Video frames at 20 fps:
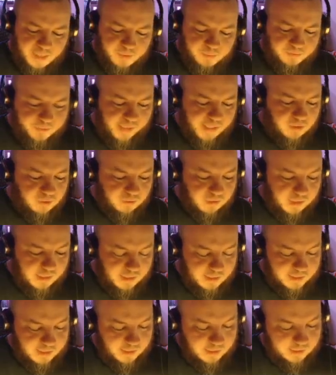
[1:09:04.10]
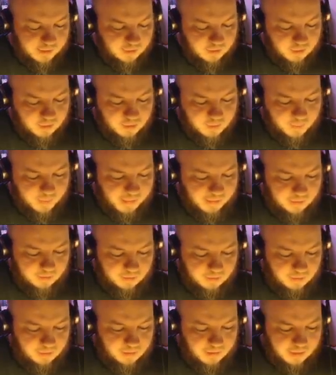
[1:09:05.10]
prevailed, and I decided not to
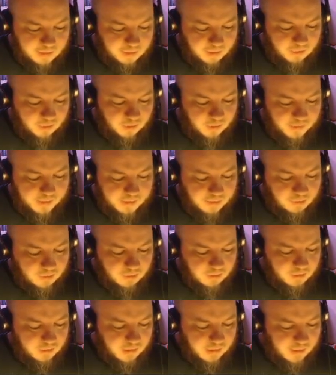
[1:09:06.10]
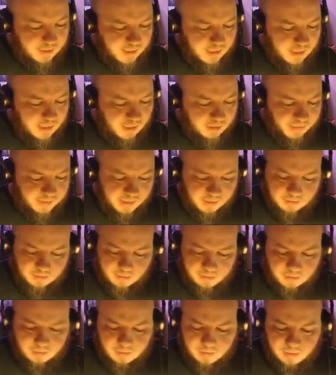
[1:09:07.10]
spend 600 quid on a knight army
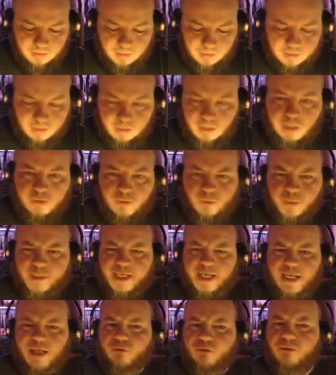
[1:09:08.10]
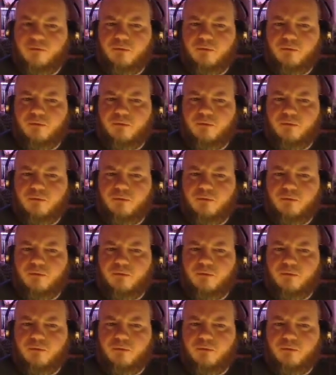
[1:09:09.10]
that I already have.